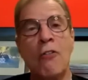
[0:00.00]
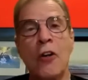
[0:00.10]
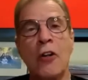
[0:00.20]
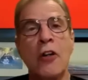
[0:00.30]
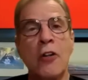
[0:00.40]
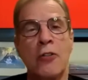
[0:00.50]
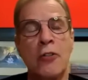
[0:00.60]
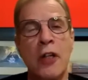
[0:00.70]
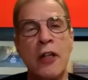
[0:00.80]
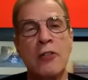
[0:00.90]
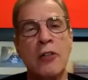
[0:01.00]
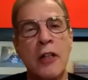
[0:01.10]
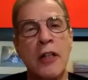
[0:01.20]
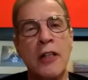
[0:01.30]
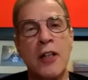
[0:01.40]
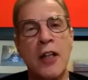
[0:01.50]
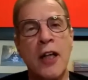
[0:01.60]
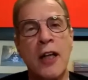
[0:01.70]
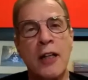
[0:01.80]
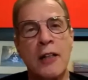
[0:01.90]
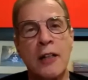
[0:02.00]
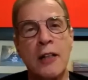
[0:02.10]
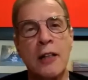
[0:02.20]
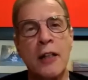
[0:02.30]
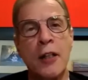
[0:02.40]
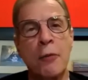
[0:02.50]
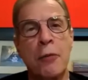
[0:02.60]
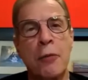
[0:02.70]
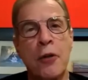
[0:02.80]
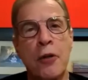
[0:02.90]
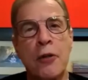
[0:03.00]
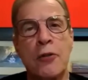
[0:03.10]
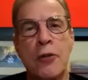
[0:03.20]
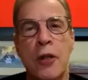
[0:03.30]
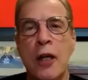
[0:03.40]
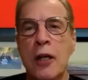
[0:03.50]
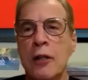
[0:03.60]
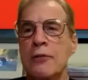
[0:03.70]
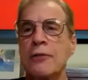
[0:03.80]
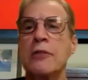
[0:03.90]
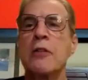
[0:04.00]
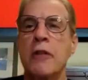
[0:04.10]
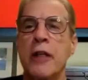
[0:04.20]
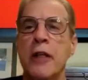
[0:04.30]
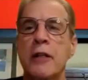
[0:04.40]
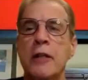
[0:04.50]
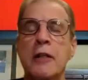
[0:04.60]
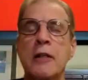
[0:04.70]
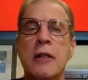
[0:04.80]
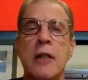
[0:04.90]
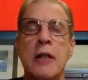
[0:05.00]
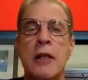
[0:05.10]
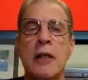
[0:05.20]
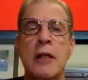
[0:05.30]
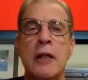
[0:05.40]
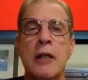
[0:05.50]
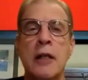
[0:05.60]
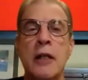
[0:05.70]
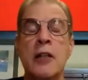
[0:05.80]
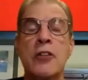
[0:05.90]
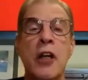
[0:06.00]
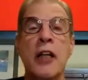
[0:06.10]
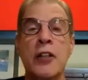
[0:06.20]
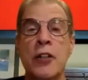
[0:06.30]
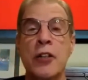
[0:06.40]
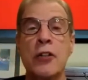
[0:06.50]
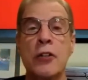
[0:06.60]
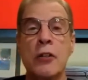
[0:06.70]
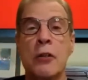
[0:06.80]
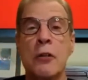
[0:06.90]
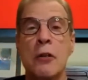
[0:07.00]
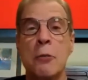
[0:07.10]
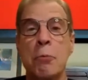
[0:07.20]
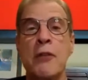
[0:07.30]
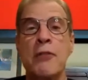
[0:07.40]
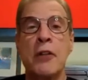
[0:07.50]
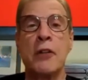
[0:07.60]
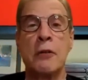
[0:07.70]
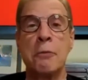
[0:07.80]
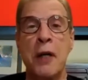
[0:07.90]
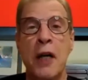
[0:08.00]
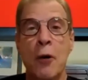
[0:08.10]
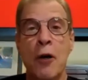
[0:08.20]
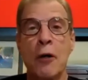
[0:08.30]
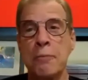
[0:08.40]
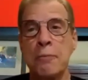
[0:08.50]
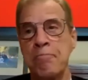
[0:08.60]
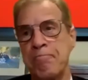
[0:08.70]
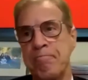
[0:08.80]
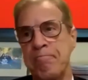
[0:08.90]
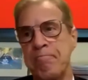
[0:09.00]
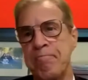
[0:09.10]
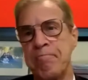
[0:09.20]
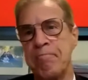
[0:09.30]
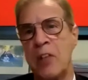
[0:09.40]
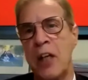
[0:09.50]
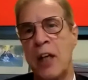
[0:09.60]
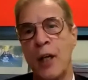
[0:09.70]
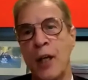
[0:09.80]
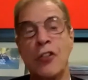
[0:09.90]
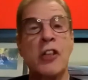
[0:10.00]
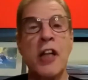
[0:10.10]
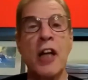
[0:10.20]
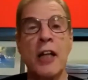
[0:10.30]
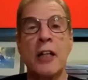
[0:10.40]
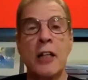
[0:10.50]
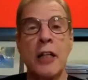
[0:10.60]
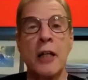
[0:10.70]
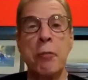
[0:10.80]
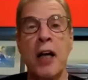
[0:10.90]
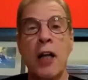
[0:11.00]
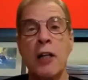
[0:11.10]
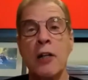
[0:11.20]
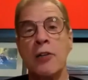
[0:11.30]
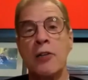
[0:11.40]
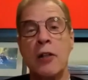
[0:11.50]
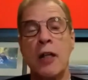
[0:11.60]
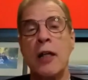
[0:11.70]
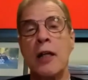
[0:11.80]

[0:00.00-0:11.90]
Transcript: Foreigners easily neglect the importance of Korea. It is Asia's pivot power it's delicately balanced.